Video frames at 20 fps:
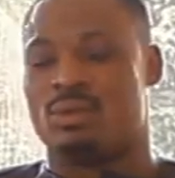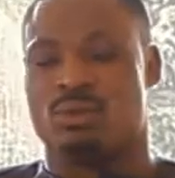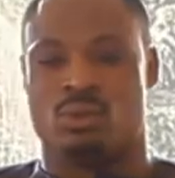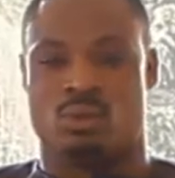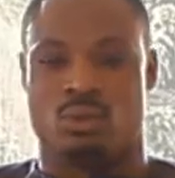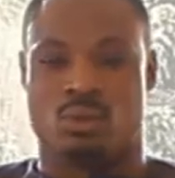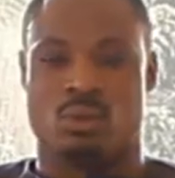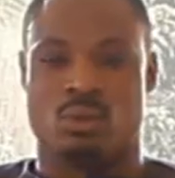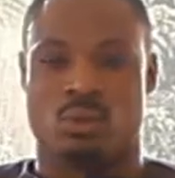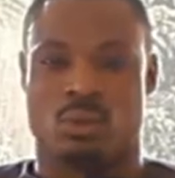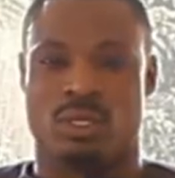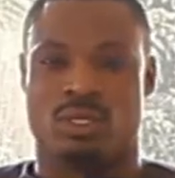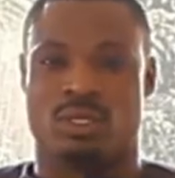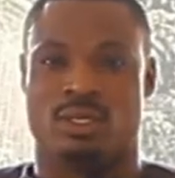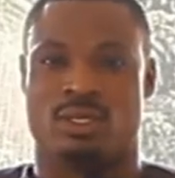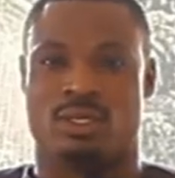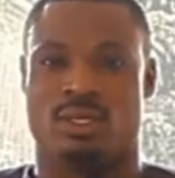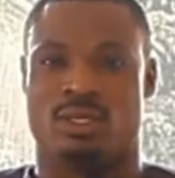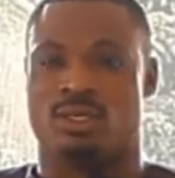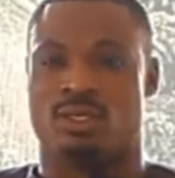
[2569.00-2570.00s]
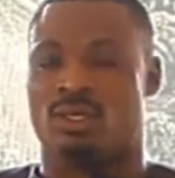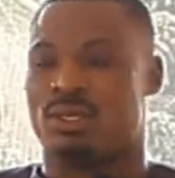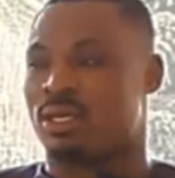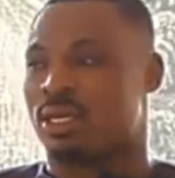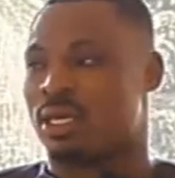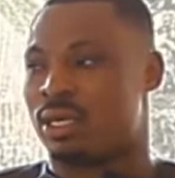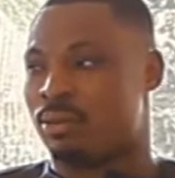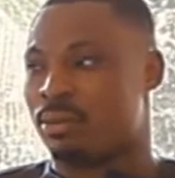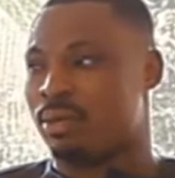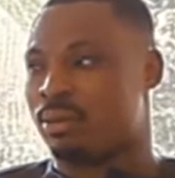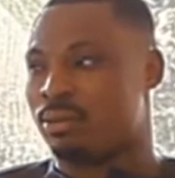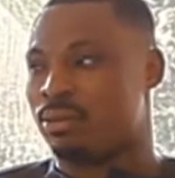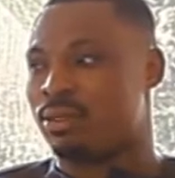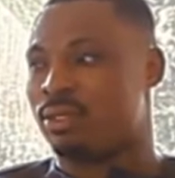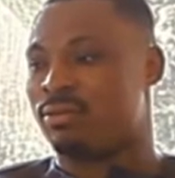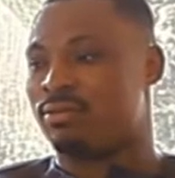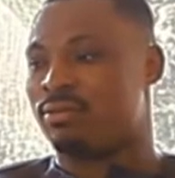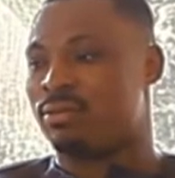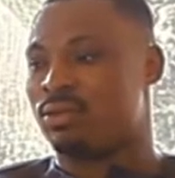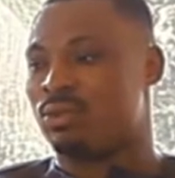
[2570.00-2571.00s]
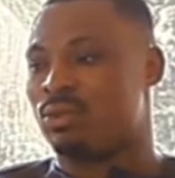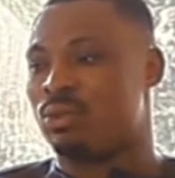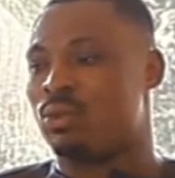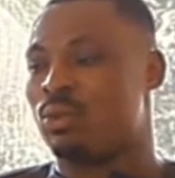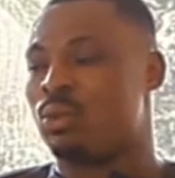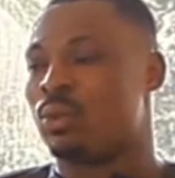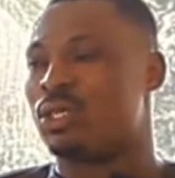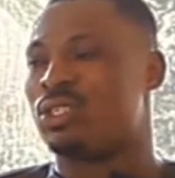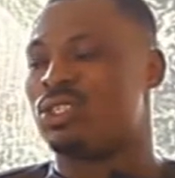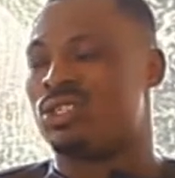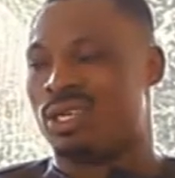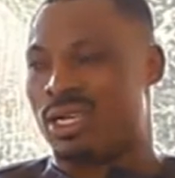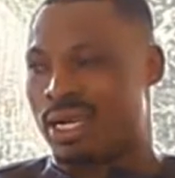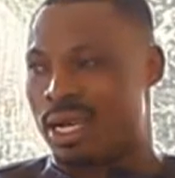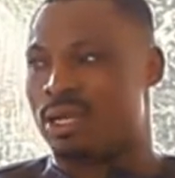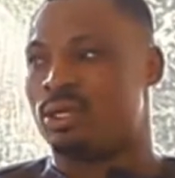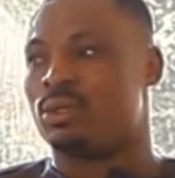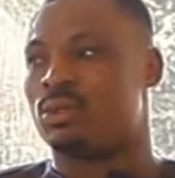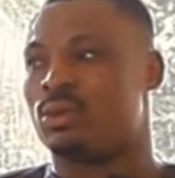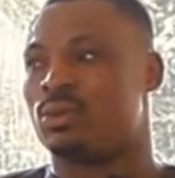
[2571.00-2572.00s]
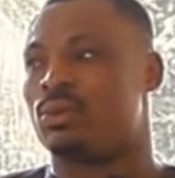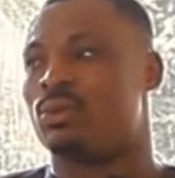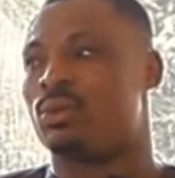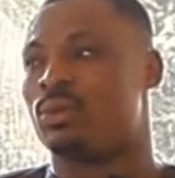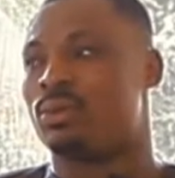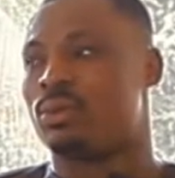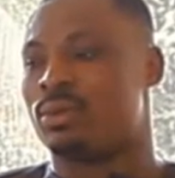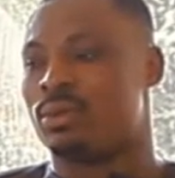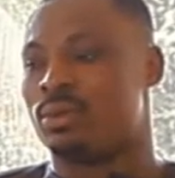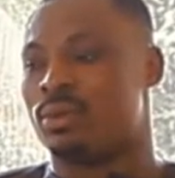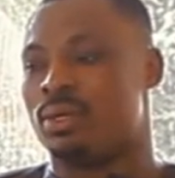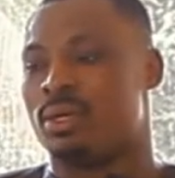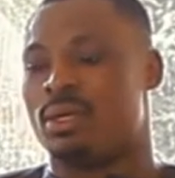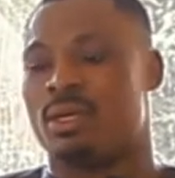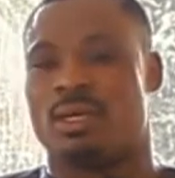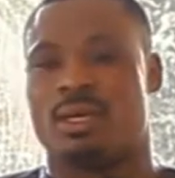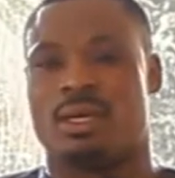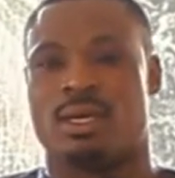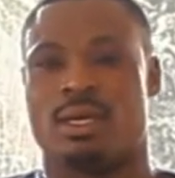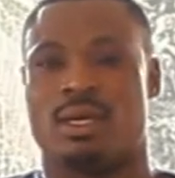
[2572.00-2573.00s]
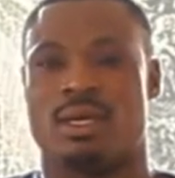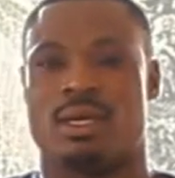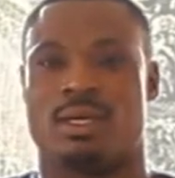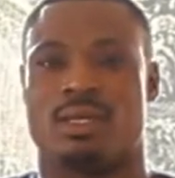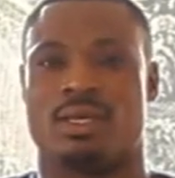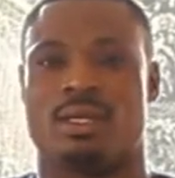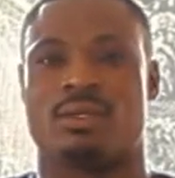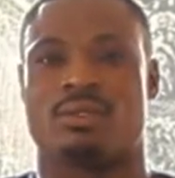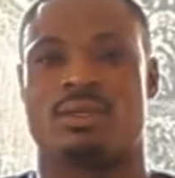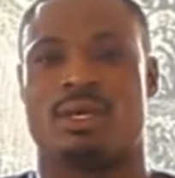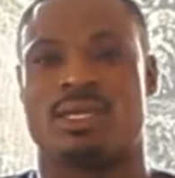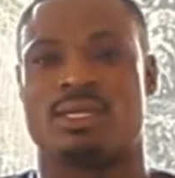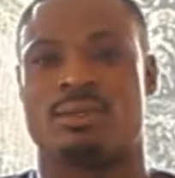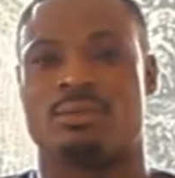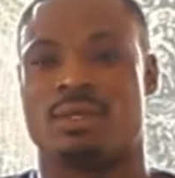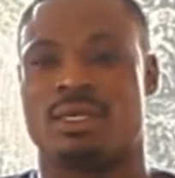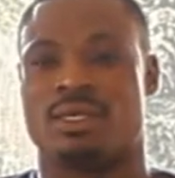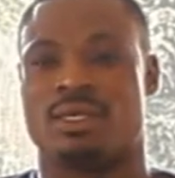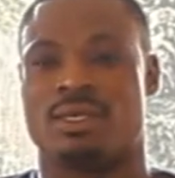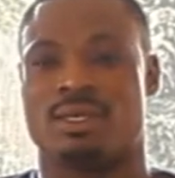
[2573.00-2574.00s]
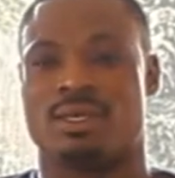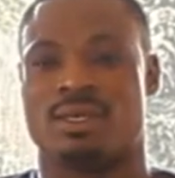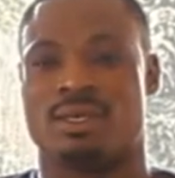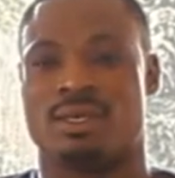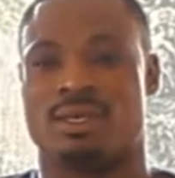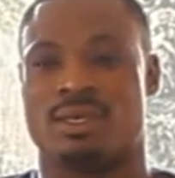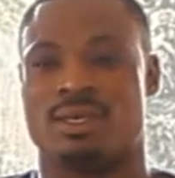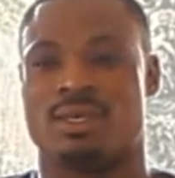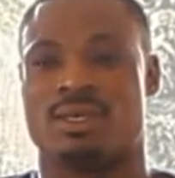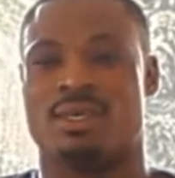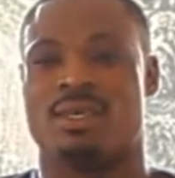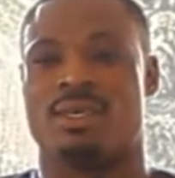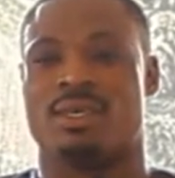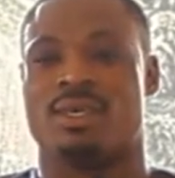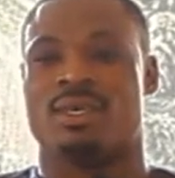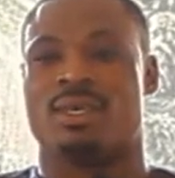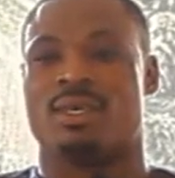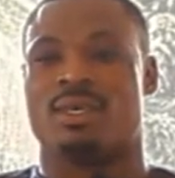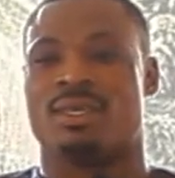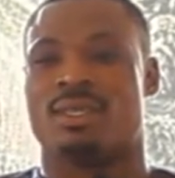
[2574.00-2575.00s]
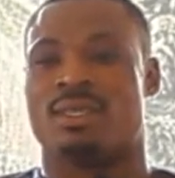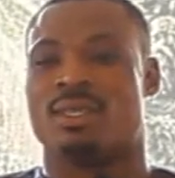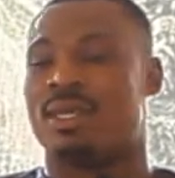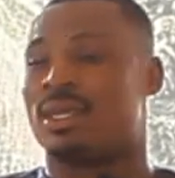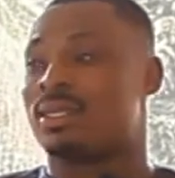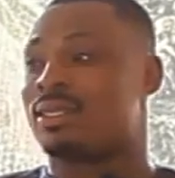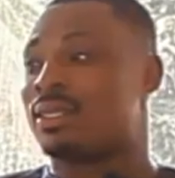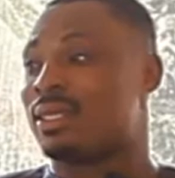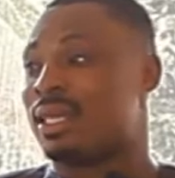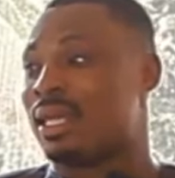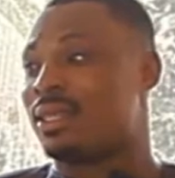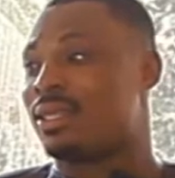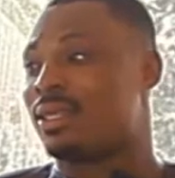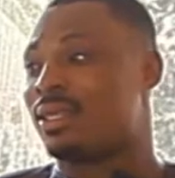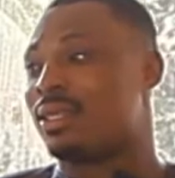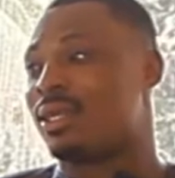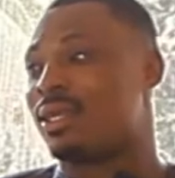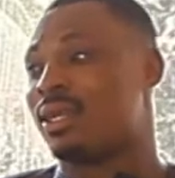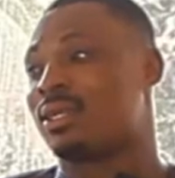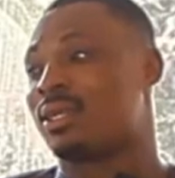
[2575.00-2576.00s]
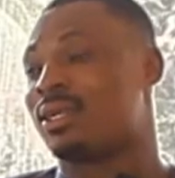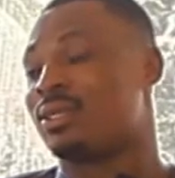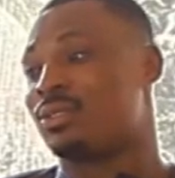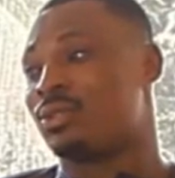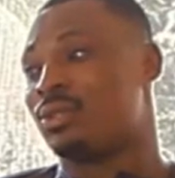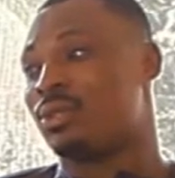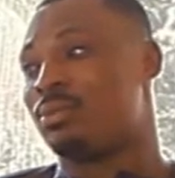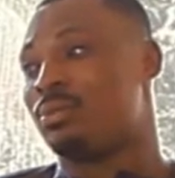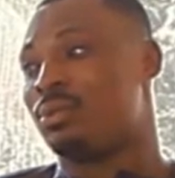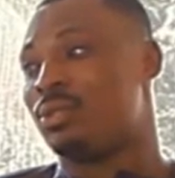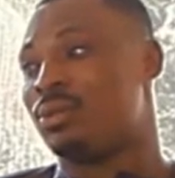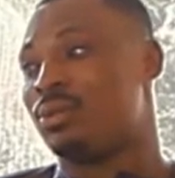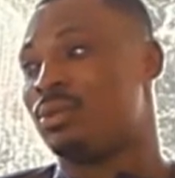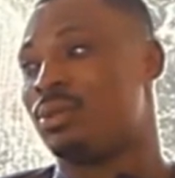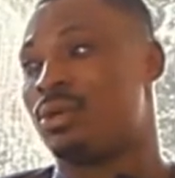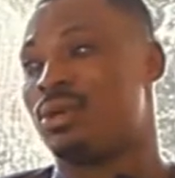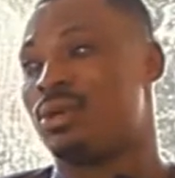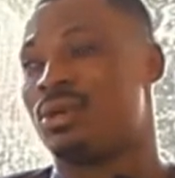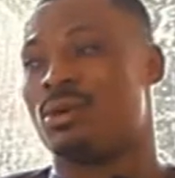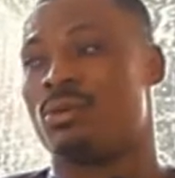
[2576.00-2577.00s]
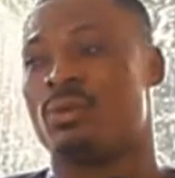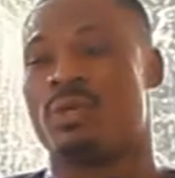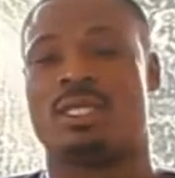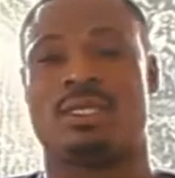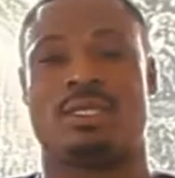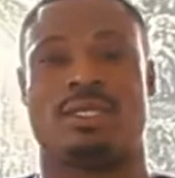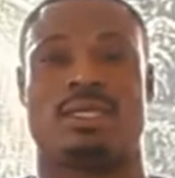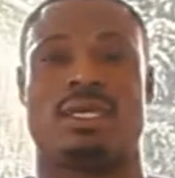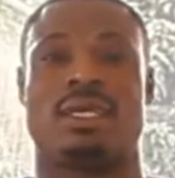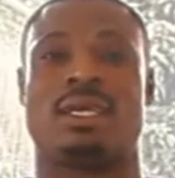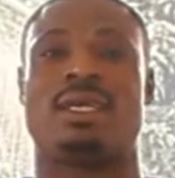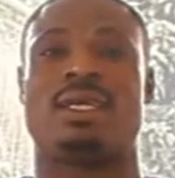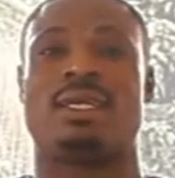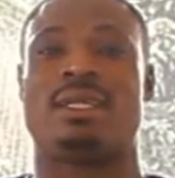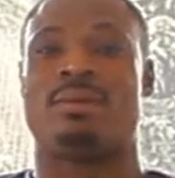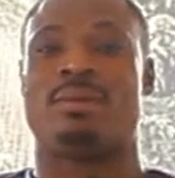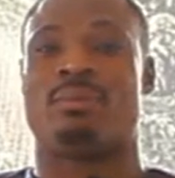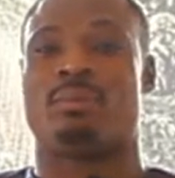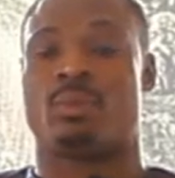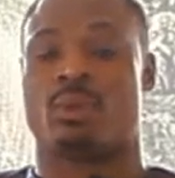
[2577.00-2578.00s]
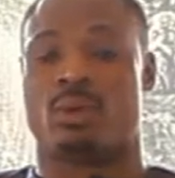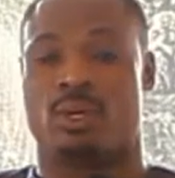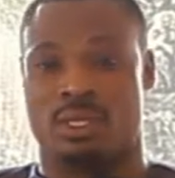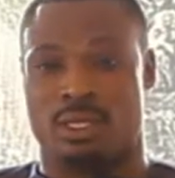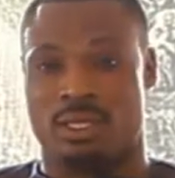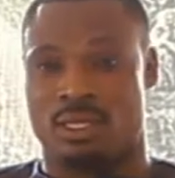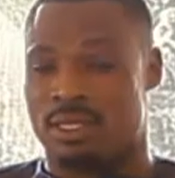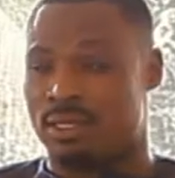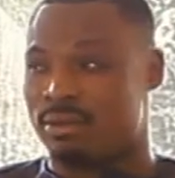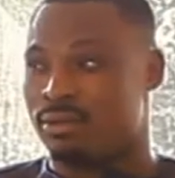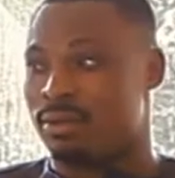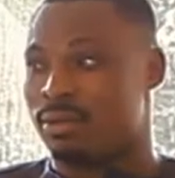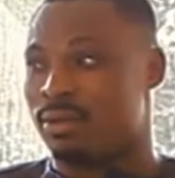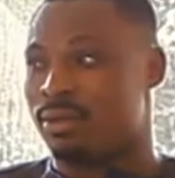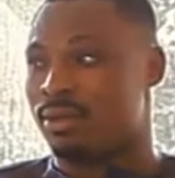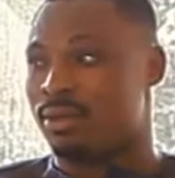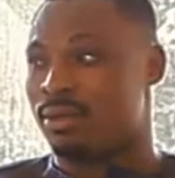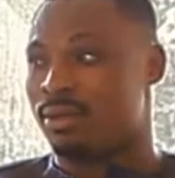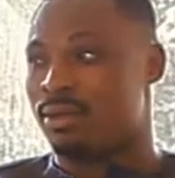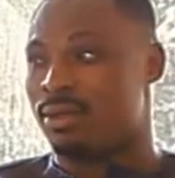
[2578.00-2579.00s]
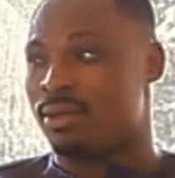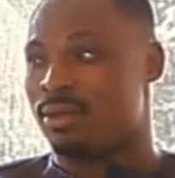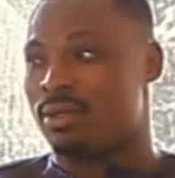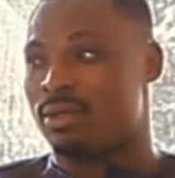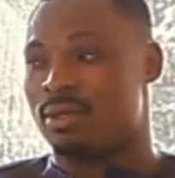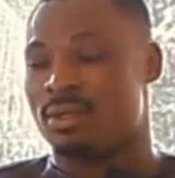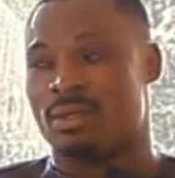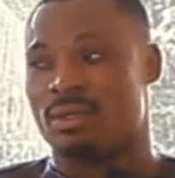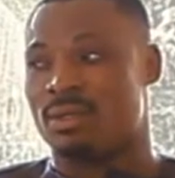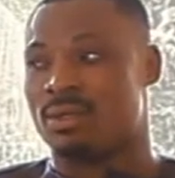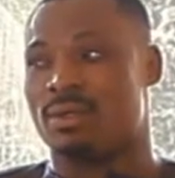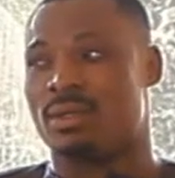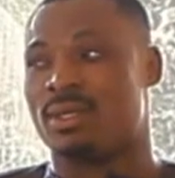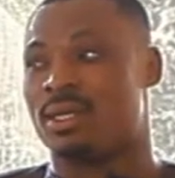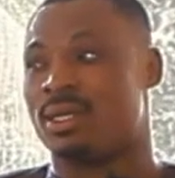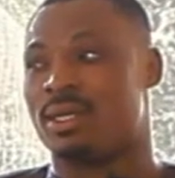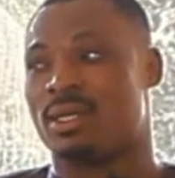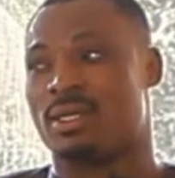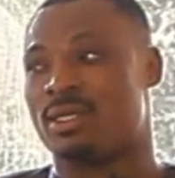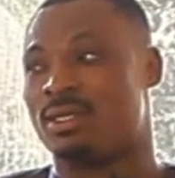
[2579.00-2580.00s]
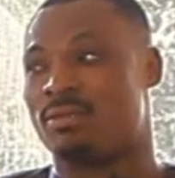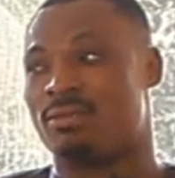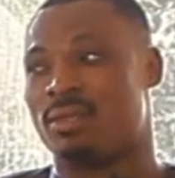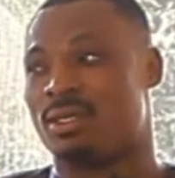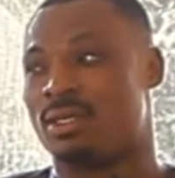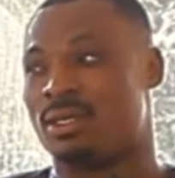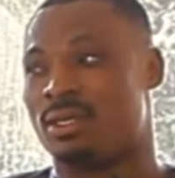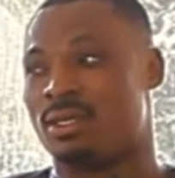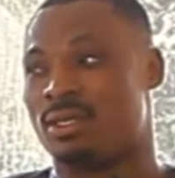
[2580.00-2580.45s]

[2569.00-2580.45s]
Do what you're capable of. Do what you can do. And then trust me, there's nothing that can stop you. Always think positive, not negativity.